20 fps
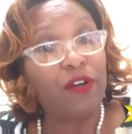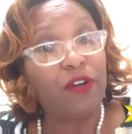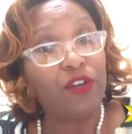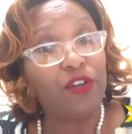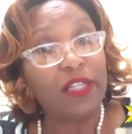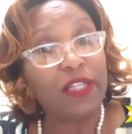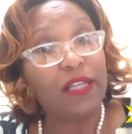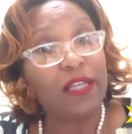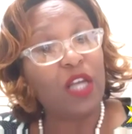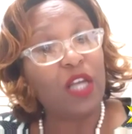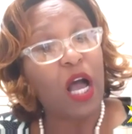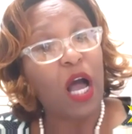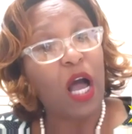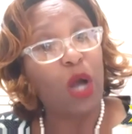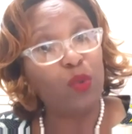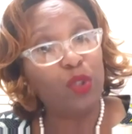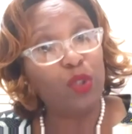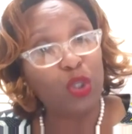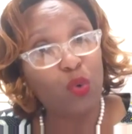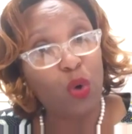understands
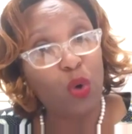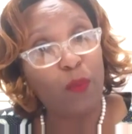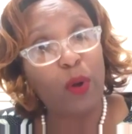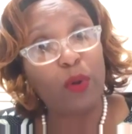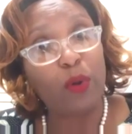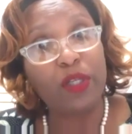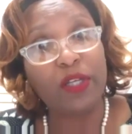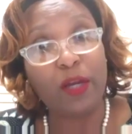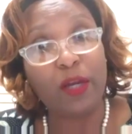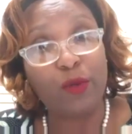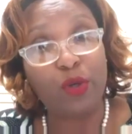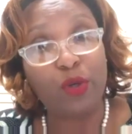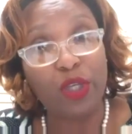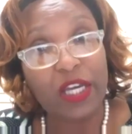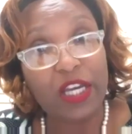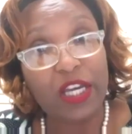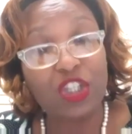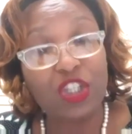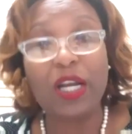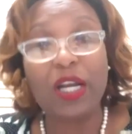how to go about the
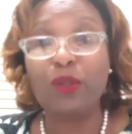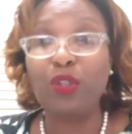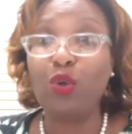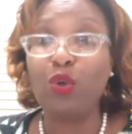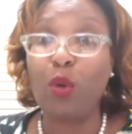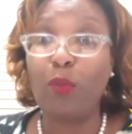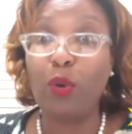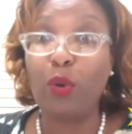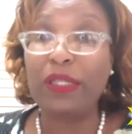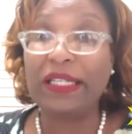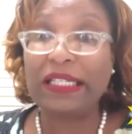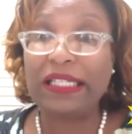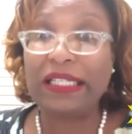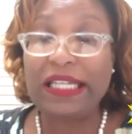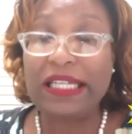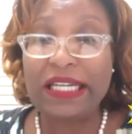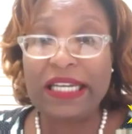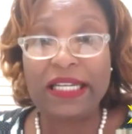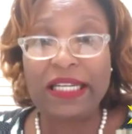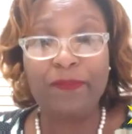communication, how to go about the
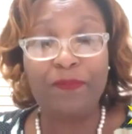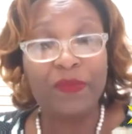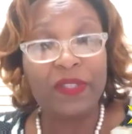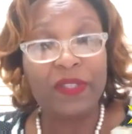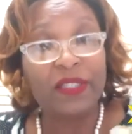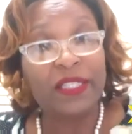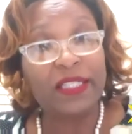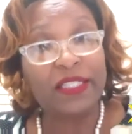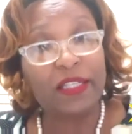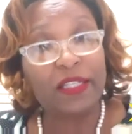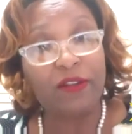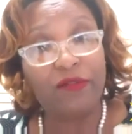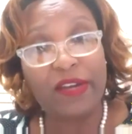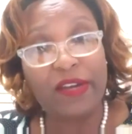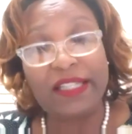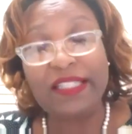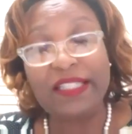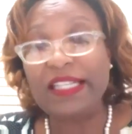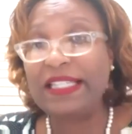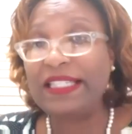cleaning,
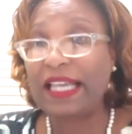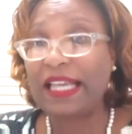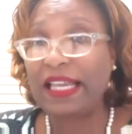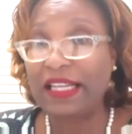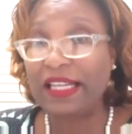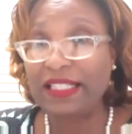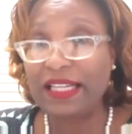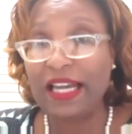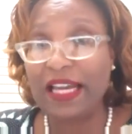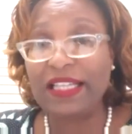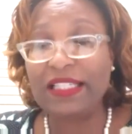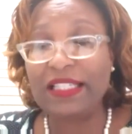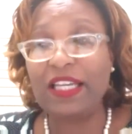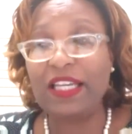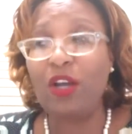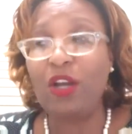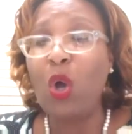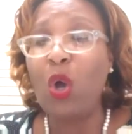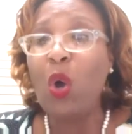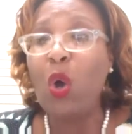disinfecting,
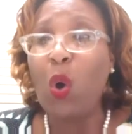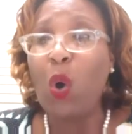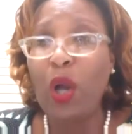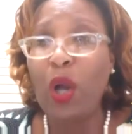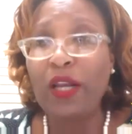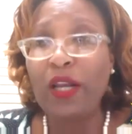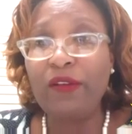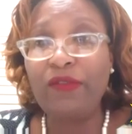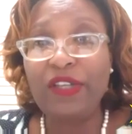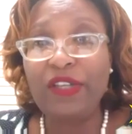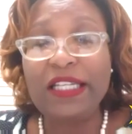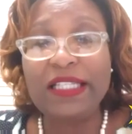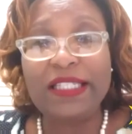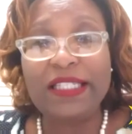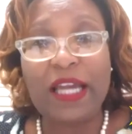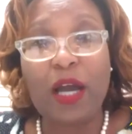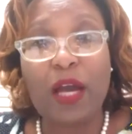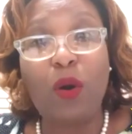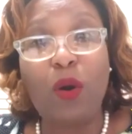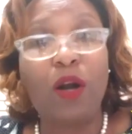sanitizing. All of these
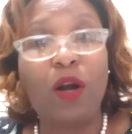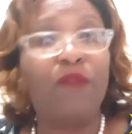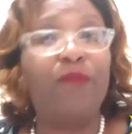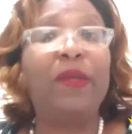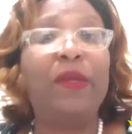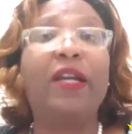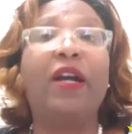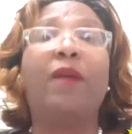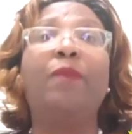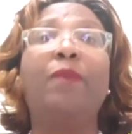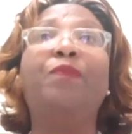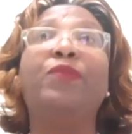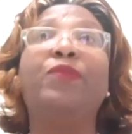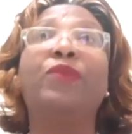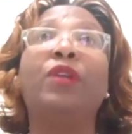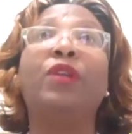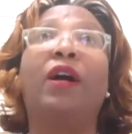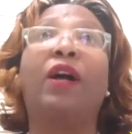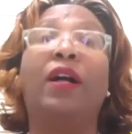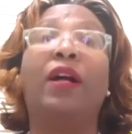now have
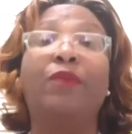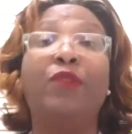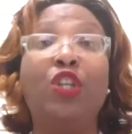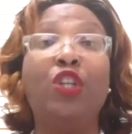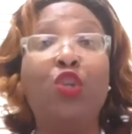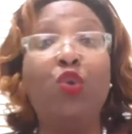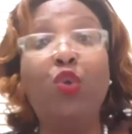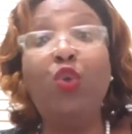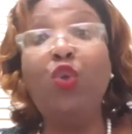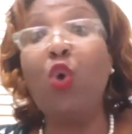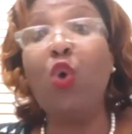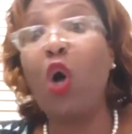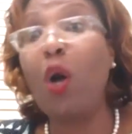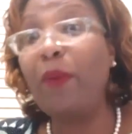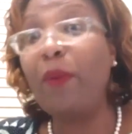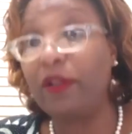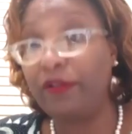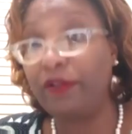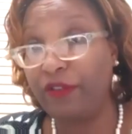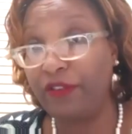become um, the new
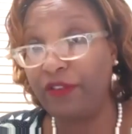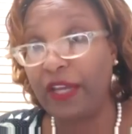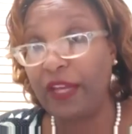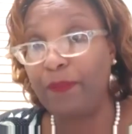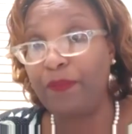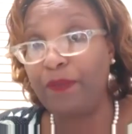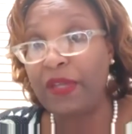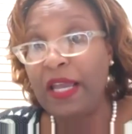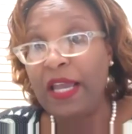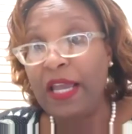normal for them.